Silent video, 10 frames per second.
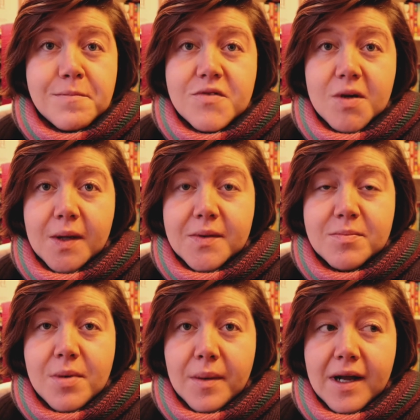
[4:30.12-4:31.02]
so I
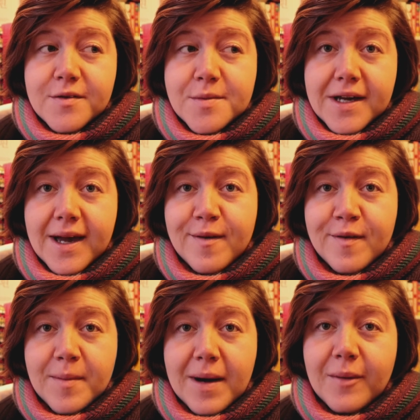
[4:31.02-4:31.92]
would probably have to be
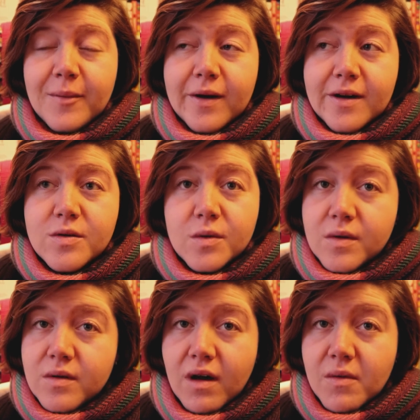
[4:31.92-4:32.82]
careful about what I do
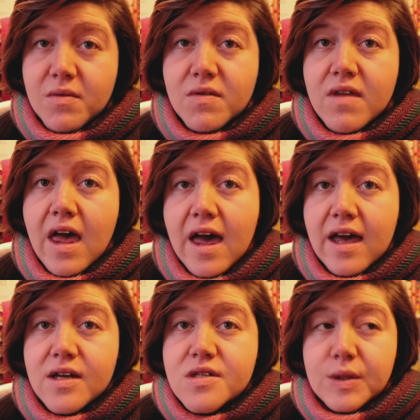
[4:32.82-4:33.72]
and don't
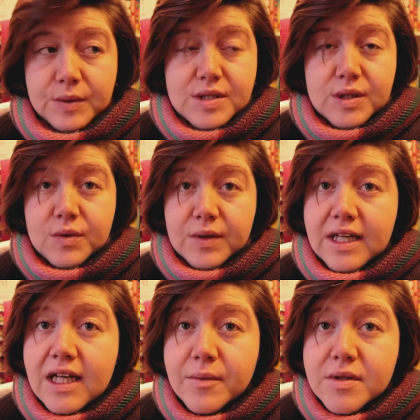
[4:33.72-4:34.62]
say to a
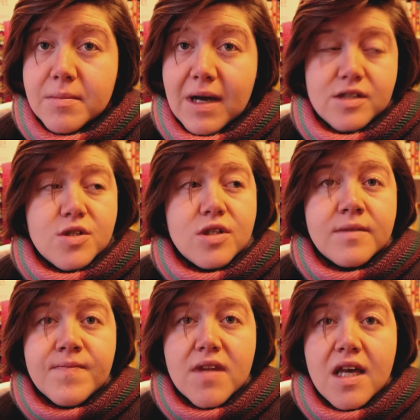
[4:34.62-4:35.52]
degree, I would imagine.
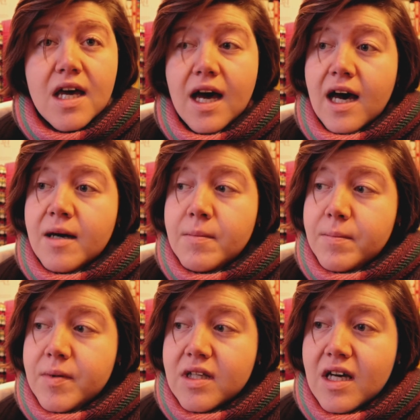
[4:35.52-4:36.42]

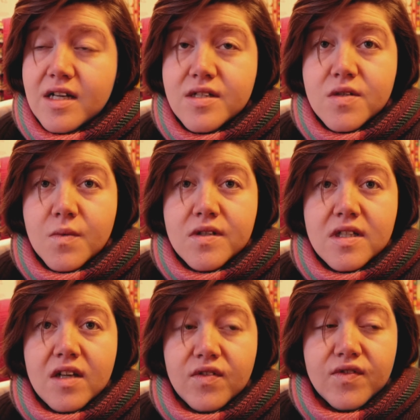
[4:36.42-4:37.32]
But yeah, just
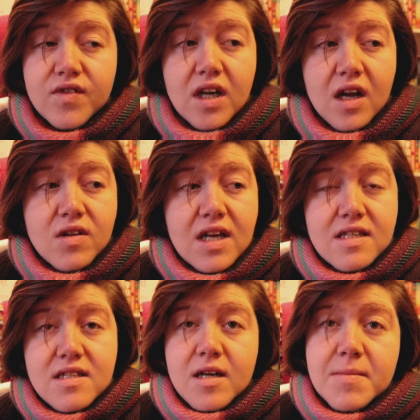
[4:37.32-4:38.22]
wondered if, you know,
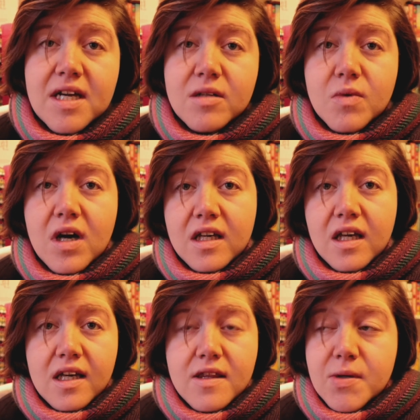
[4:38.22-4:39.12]
days that I'm in,
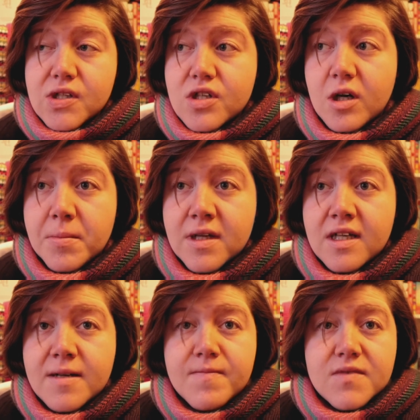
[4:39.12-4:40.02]
working in the bookshop,
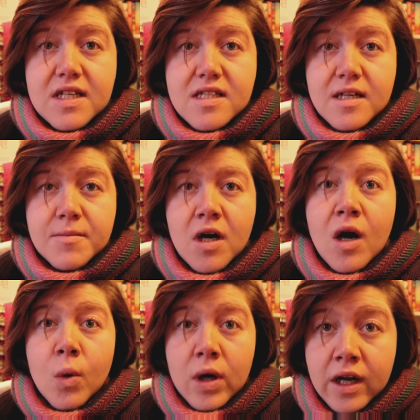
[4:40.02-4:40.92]
days that I'm not,
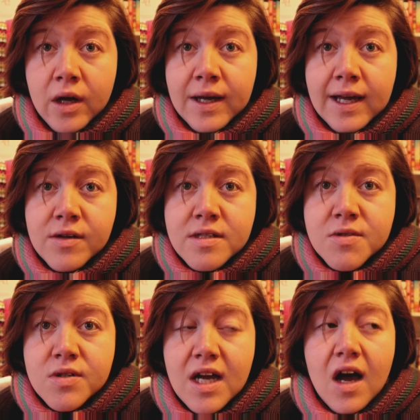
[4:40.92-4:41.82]
we're going to go and get a
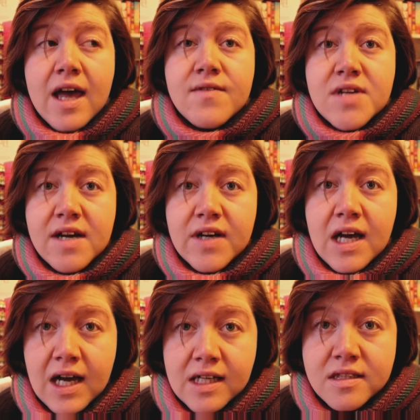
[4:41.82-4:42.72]
Christmas tree. I have never
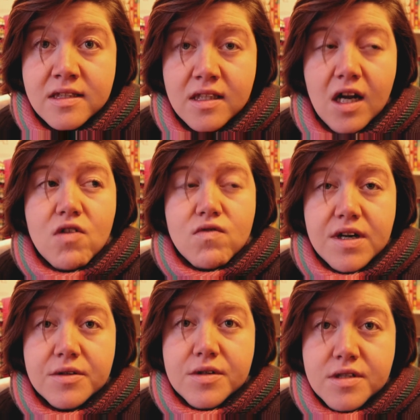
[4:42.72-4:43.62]
had a
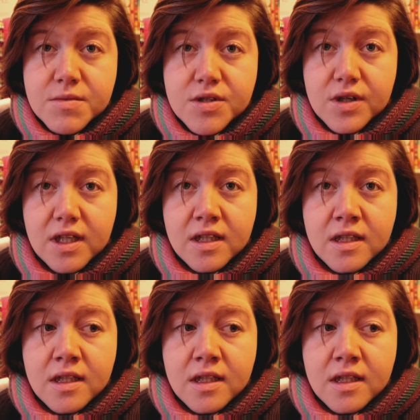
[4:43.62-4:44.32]
real Christmas tree.